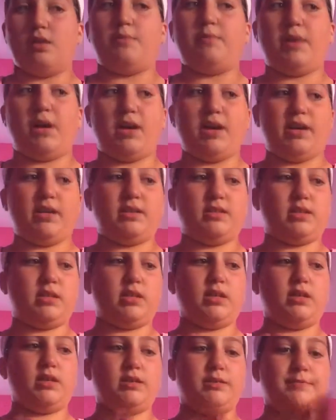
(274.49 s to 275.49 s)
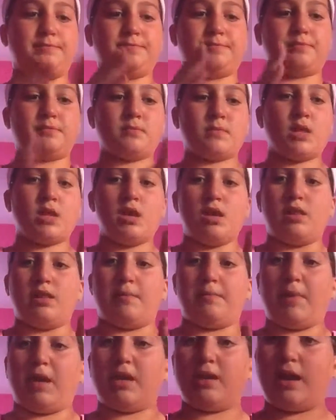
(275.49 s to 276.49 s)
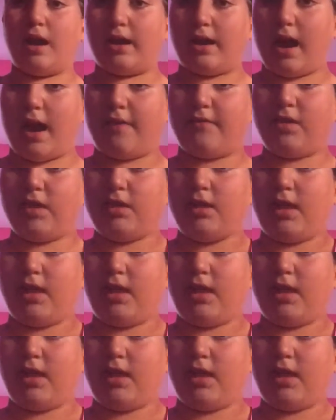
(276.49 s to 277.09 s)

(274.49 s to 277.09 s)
But they might not have any